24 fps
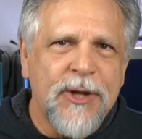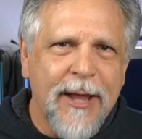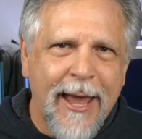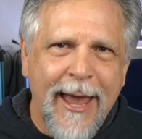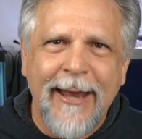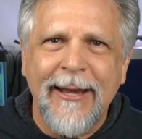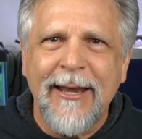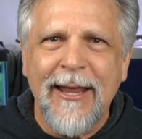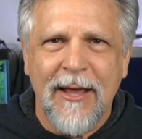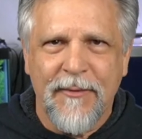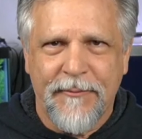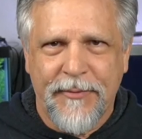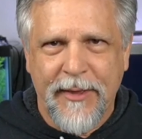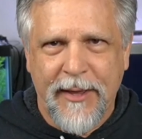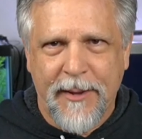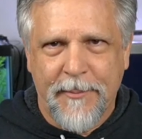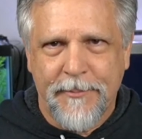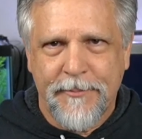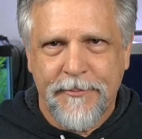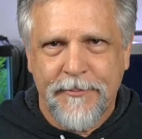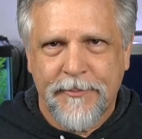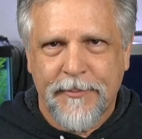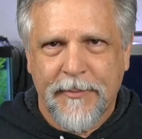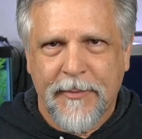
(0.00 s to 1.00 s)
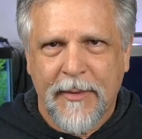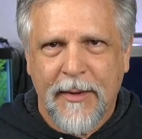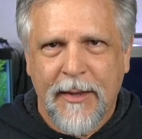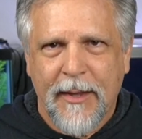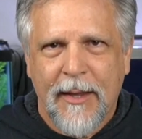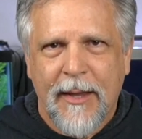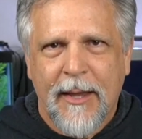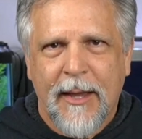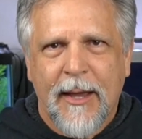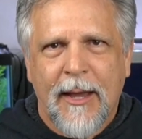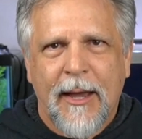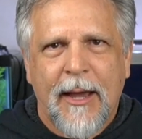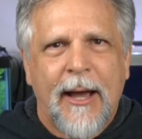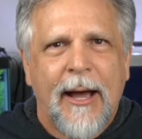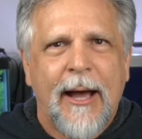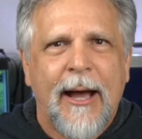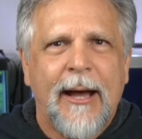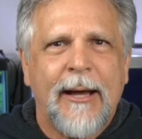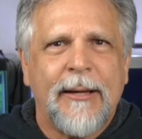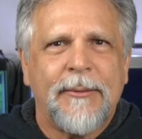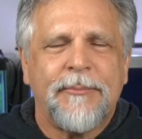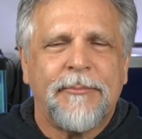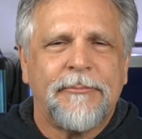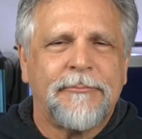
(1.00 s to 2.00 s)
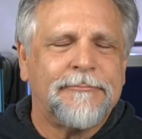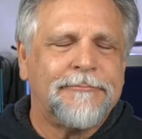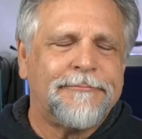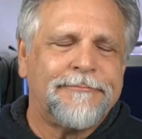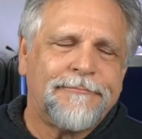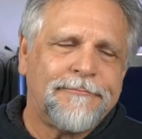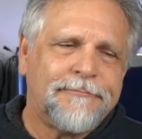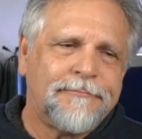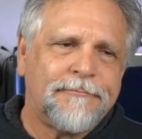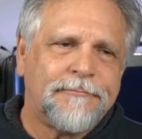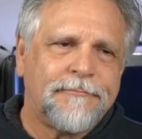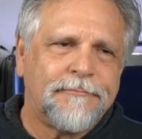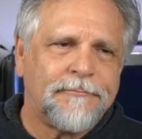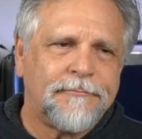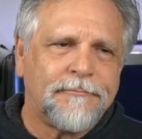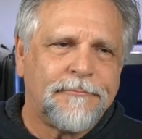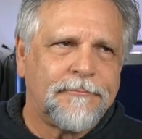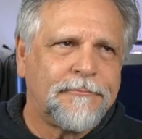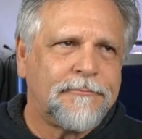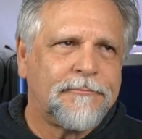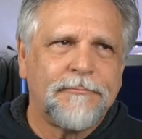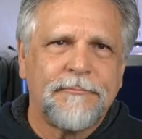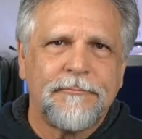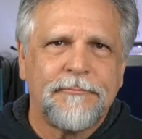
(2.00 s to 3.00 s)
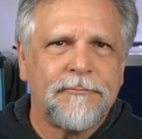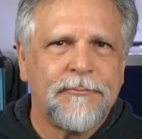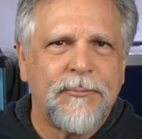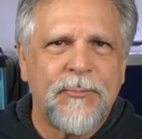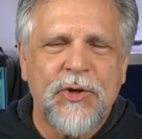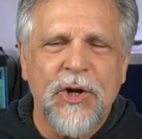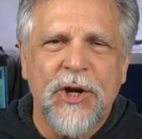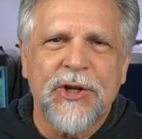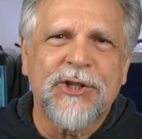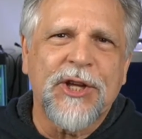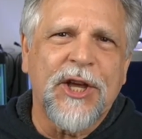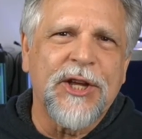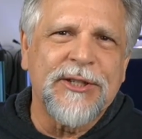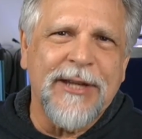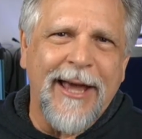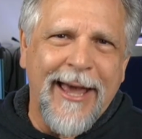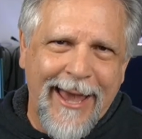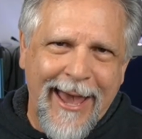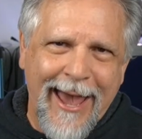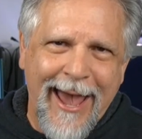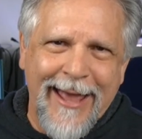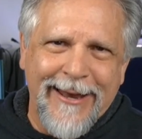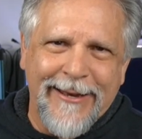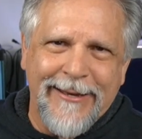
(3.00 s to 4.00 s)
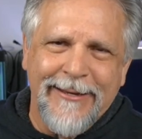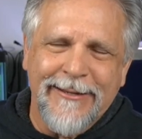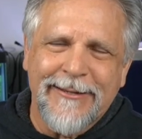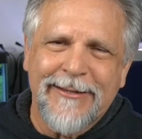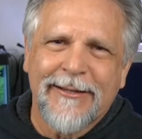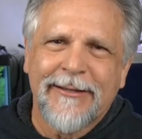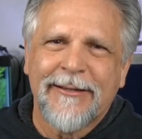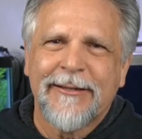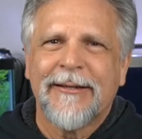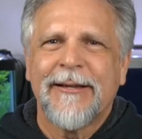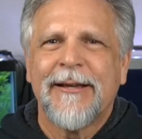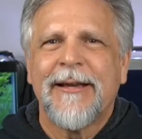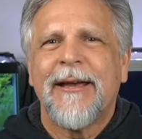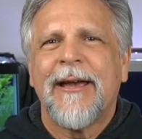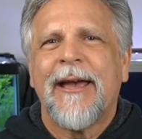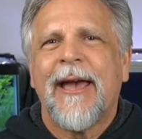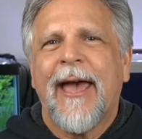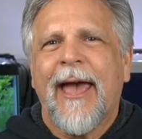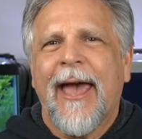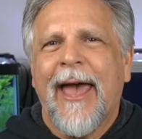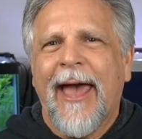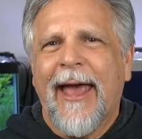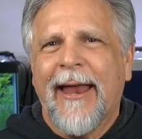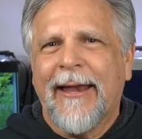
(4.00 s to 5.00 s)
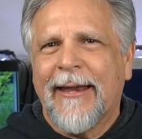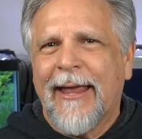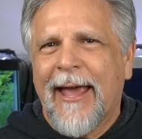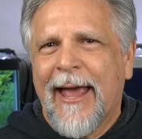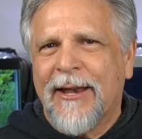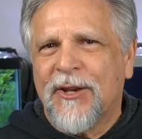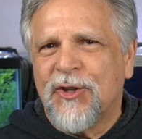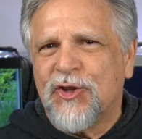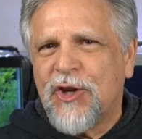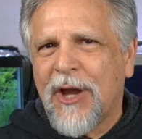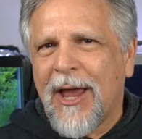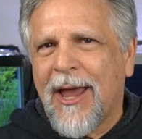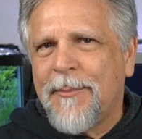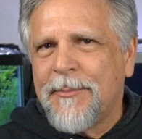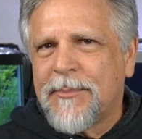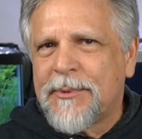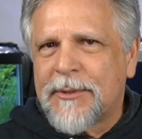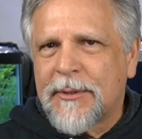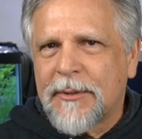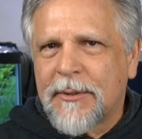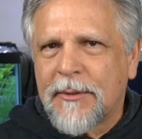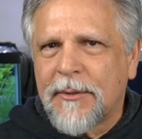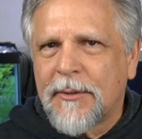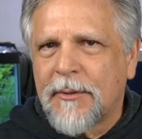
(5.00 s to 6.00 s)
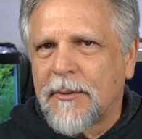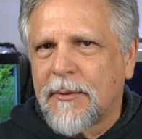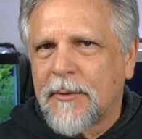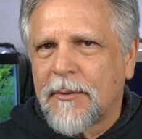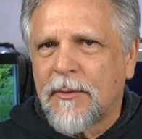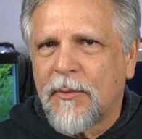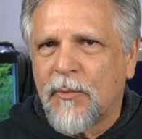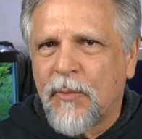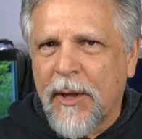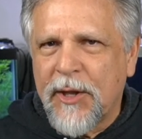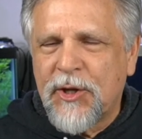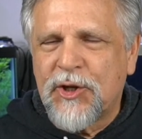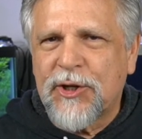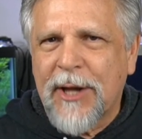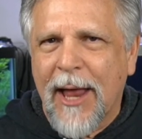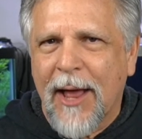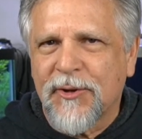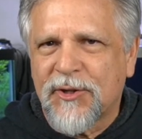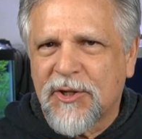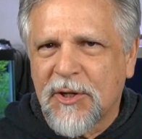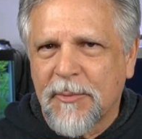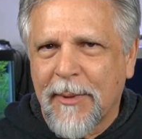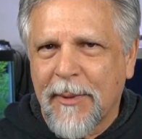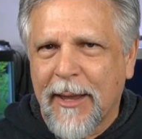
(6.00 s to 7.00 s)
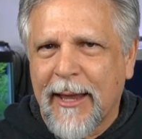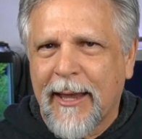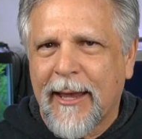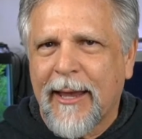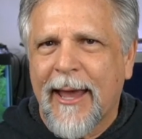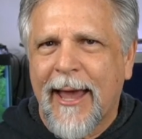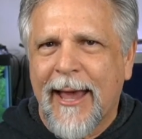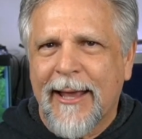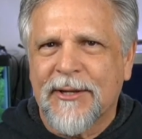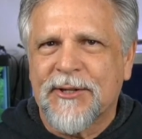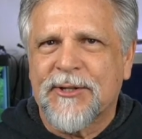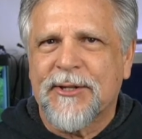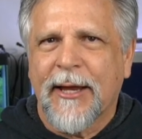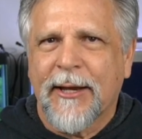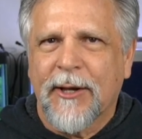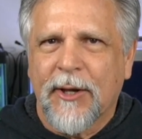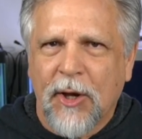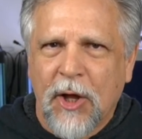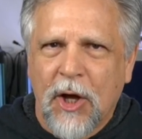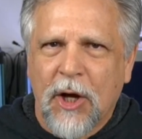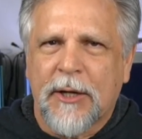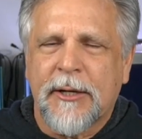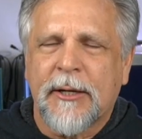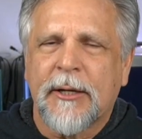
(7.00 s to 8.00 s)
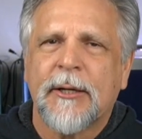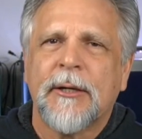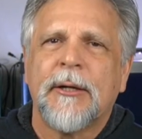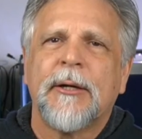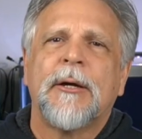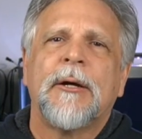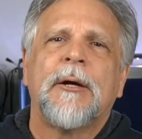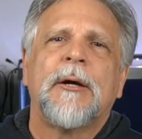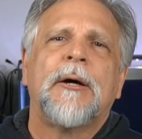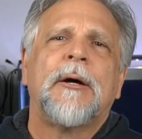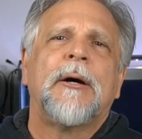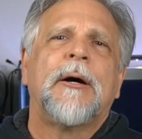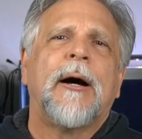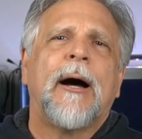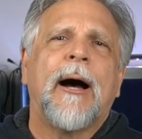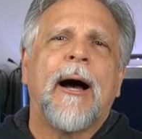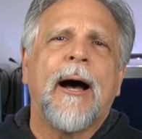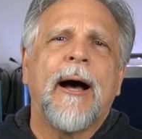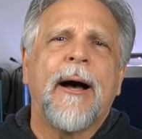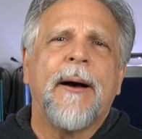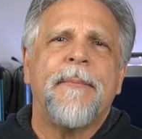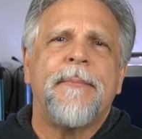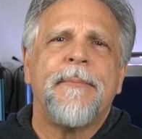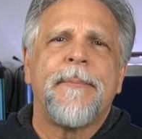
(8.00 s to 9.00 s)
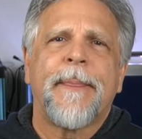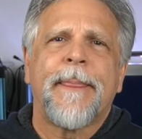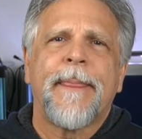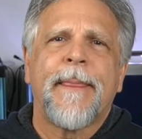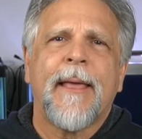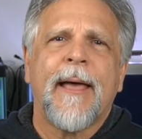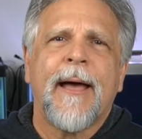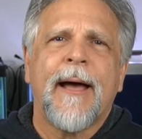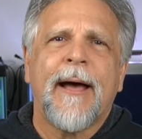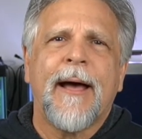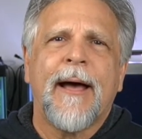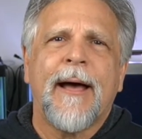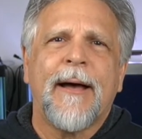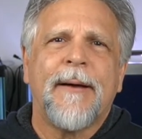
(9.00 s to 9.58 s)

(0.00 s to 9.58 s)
any of them uh, just because I hadn't. And, and James reached out to me and said, Look, um, uh,